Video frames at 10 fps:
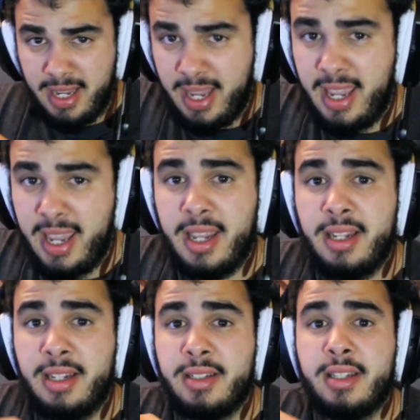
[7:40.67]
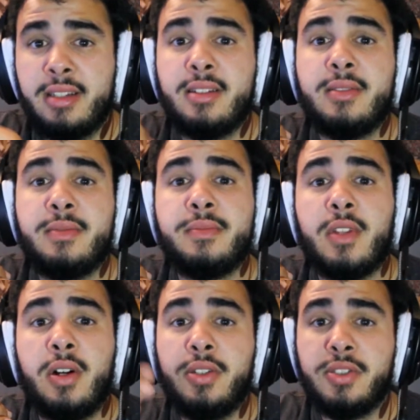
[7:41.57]
and
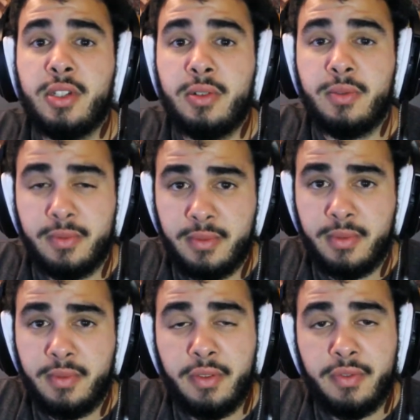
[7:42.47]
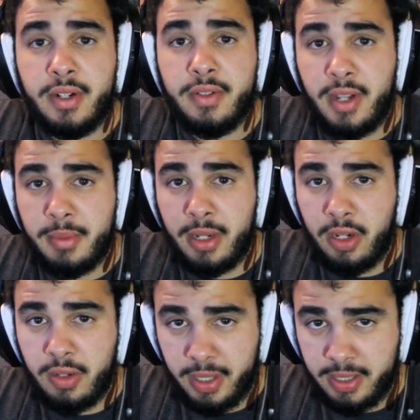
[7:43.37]
also, feel free to follow me on all of
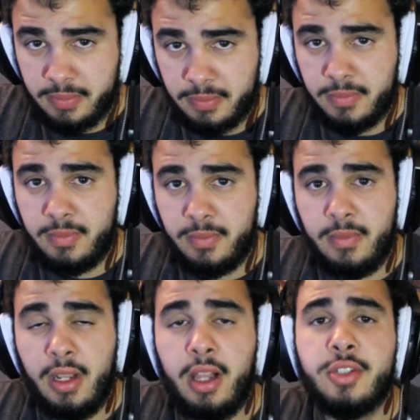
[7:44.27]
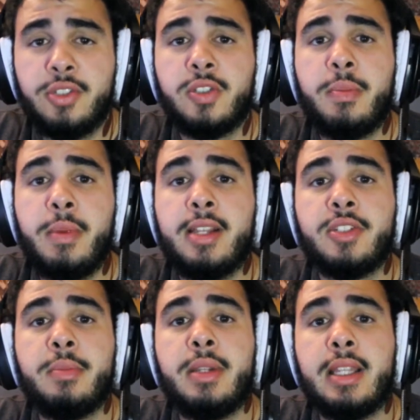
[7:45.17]
my other social media. It's going
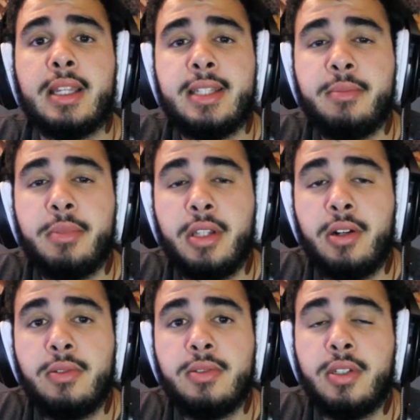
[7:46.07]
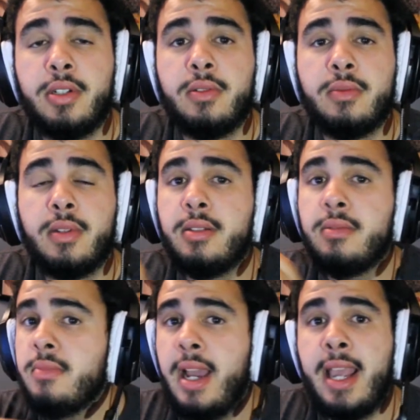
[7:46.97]
to be linked down below. So
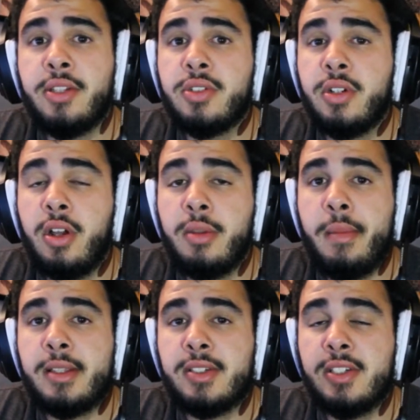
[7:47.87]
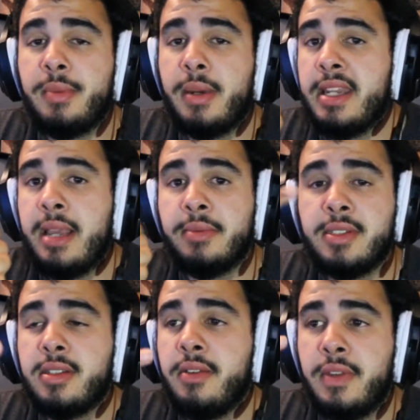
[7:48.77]
I answer all of my messages, my DMs,
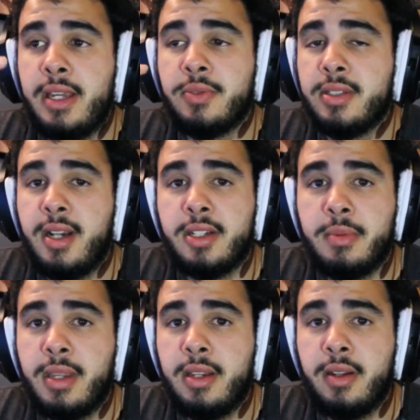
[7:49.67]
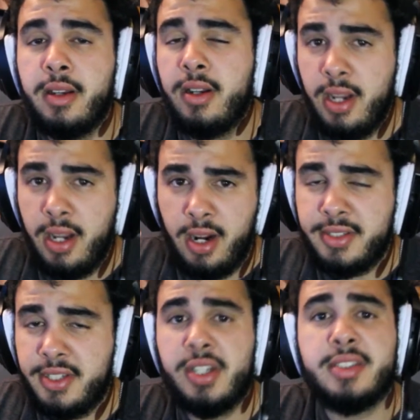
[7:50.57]
stuff. If you guys want to talk to me,
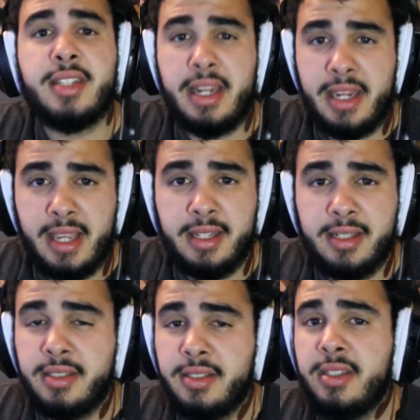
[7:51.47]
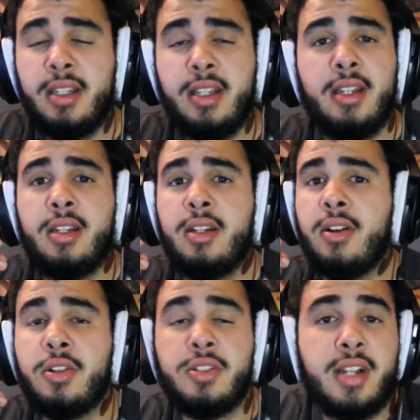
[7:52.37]
suggest ideas, or
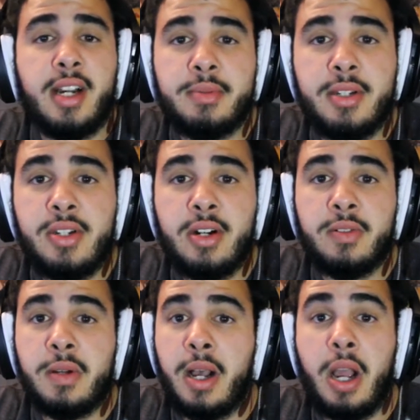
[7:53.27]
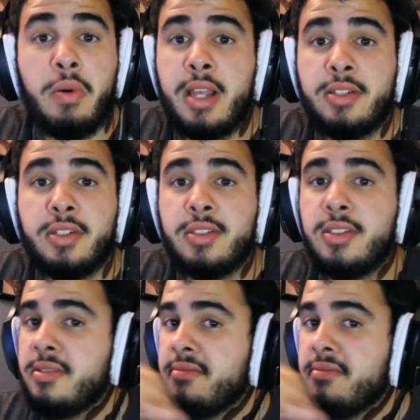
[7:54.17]
just talk to me in general, I would answer. Just